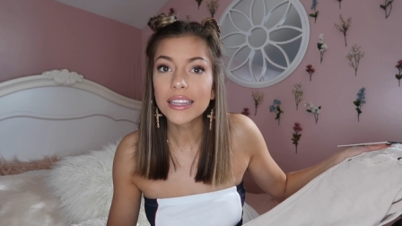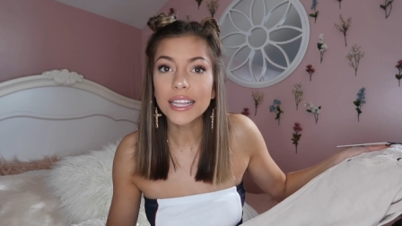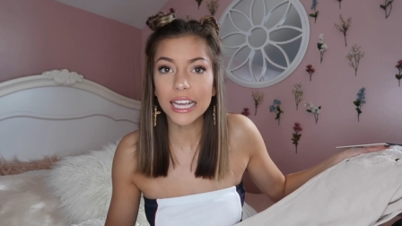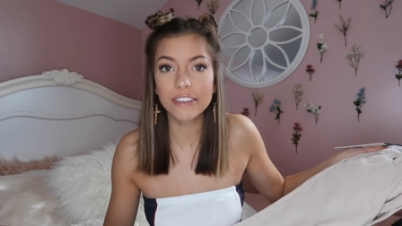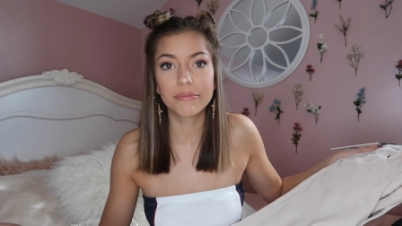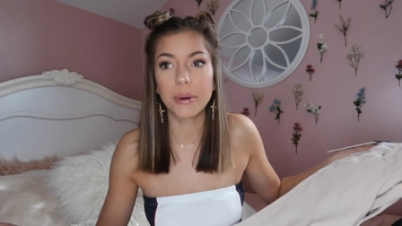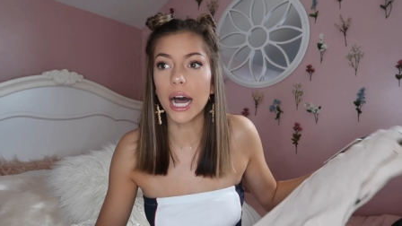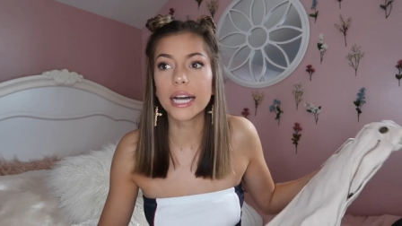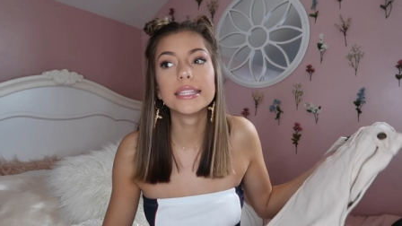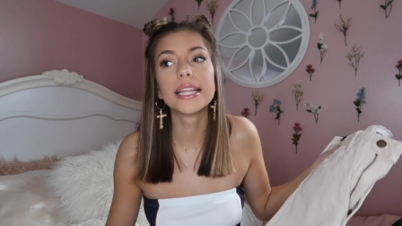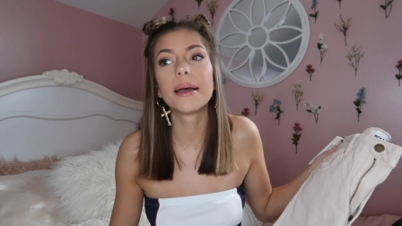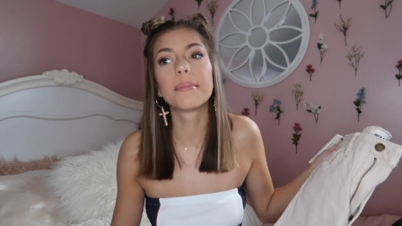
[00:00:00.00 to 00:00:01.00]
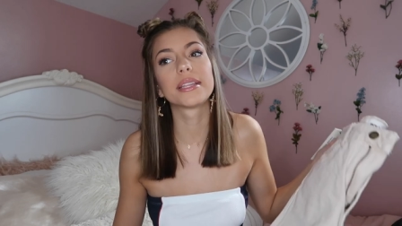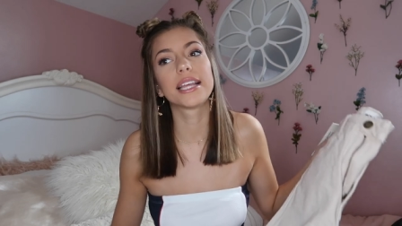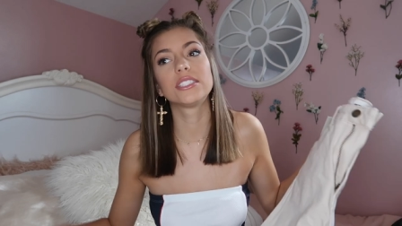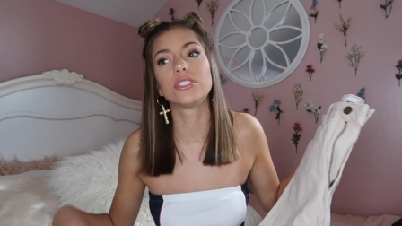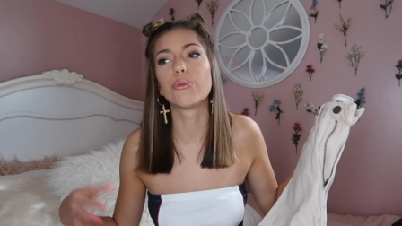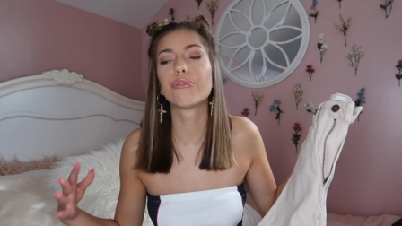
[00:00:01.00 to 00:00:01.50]
Like, I've bought them, but
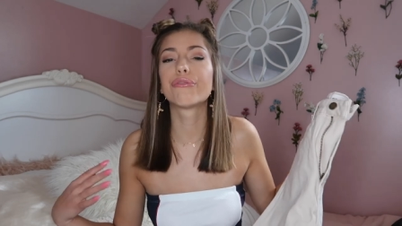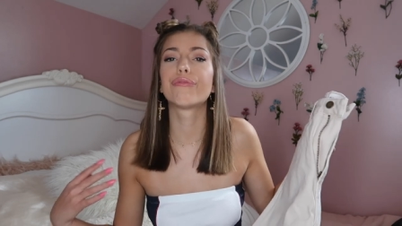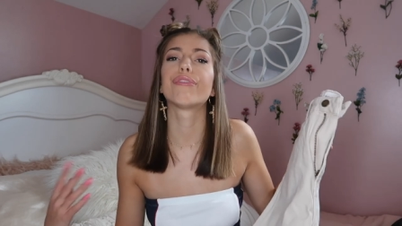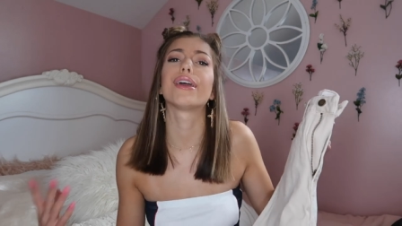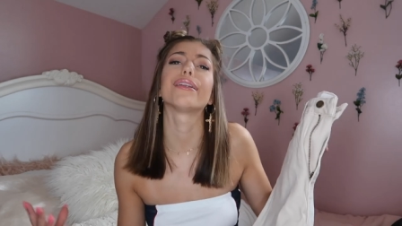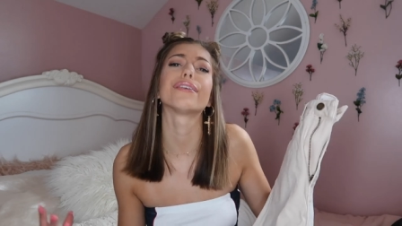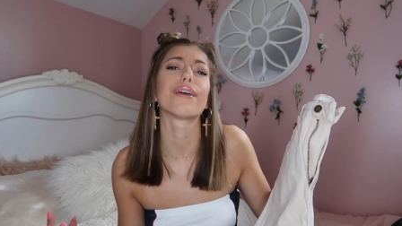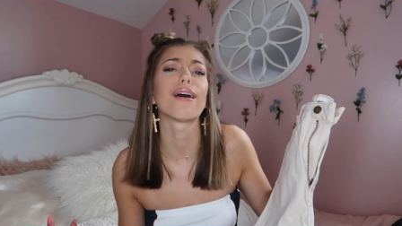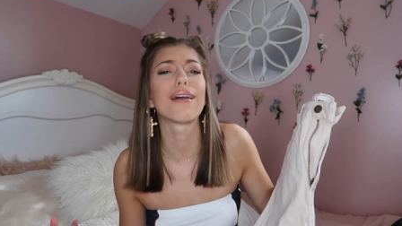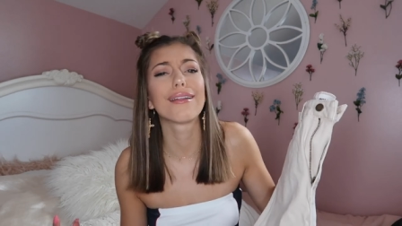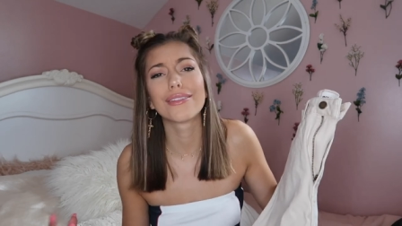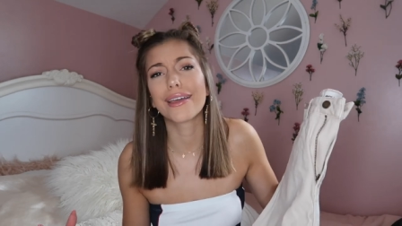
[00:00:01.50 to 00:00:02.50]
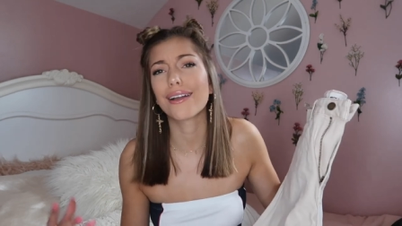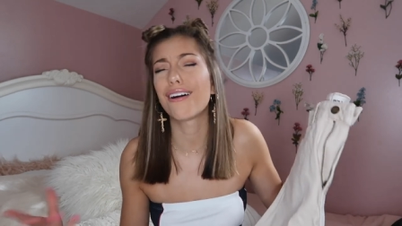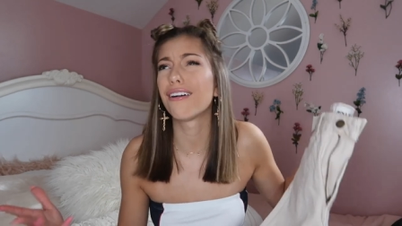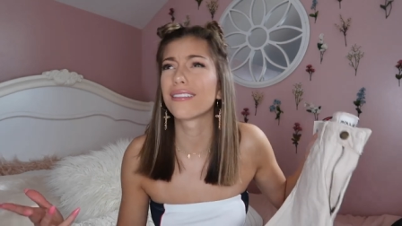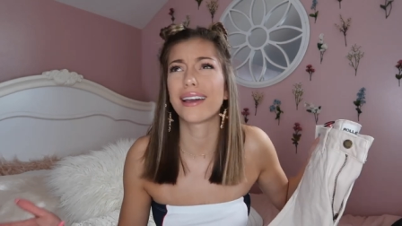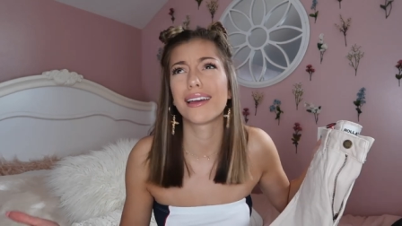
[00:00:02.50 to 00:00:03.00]
like don't fit good and like
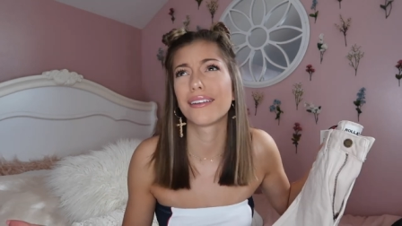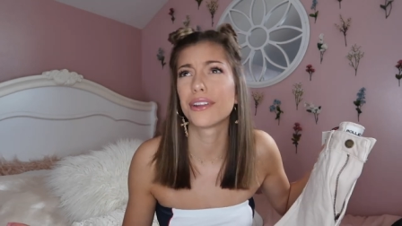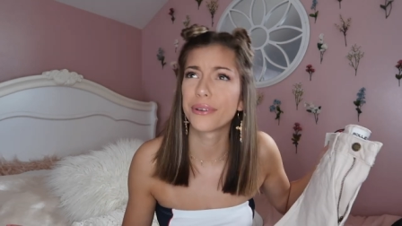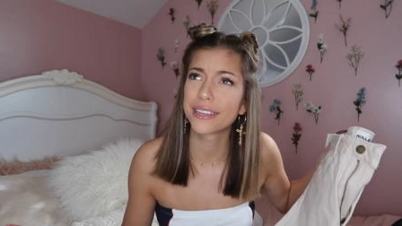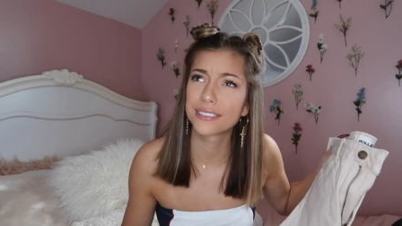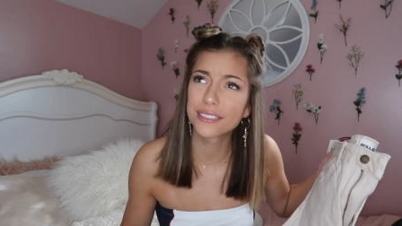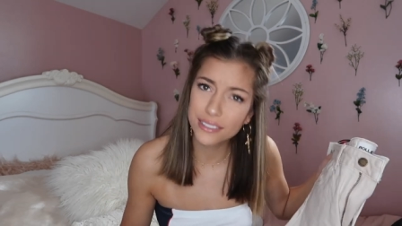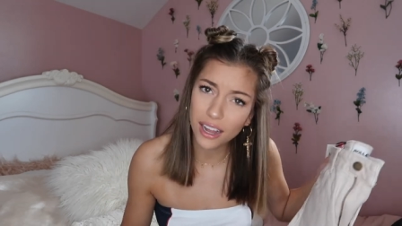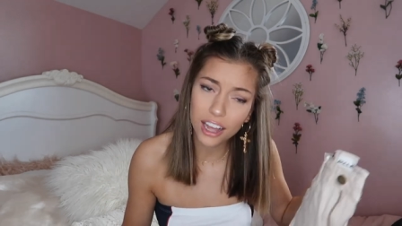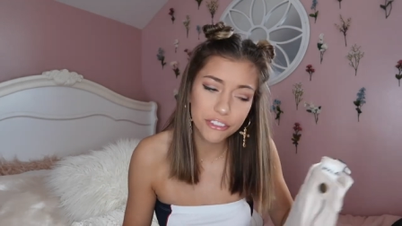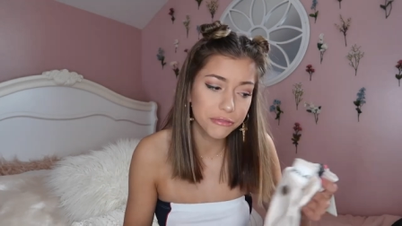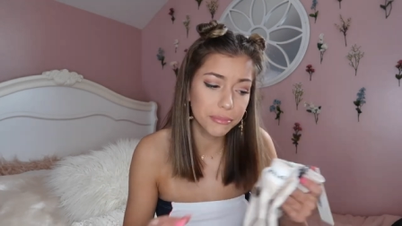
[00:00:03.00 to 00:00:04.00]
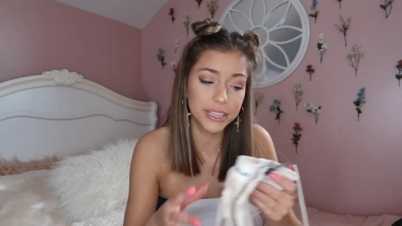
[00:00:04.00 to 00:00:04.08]
all that annoying stuff.